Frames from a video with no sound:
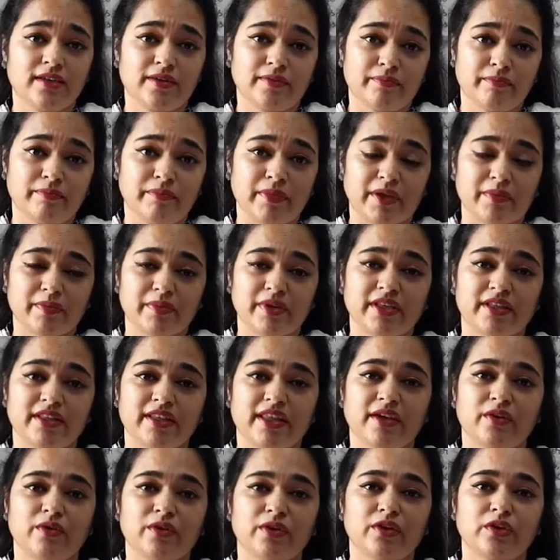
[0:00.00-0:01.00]
maybe
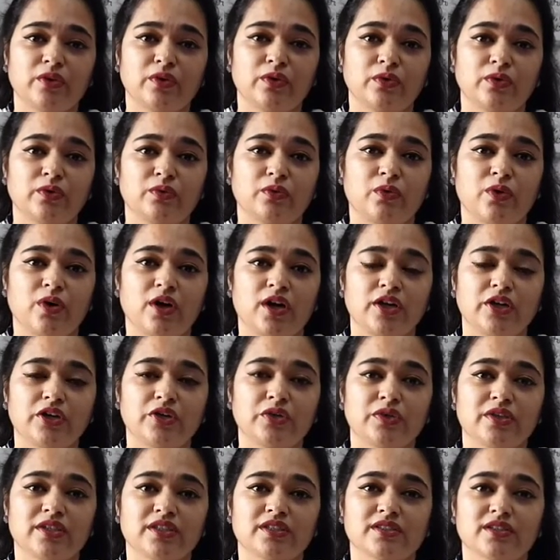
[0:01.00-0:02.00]
they don't want
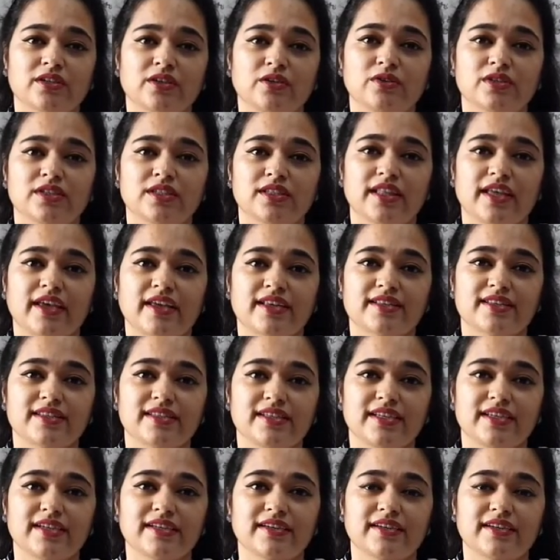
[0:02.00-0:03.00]
to disclose their
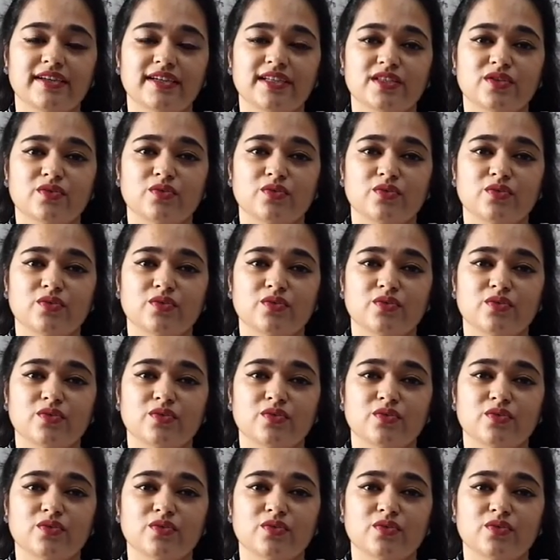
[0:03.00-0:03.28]
secrets,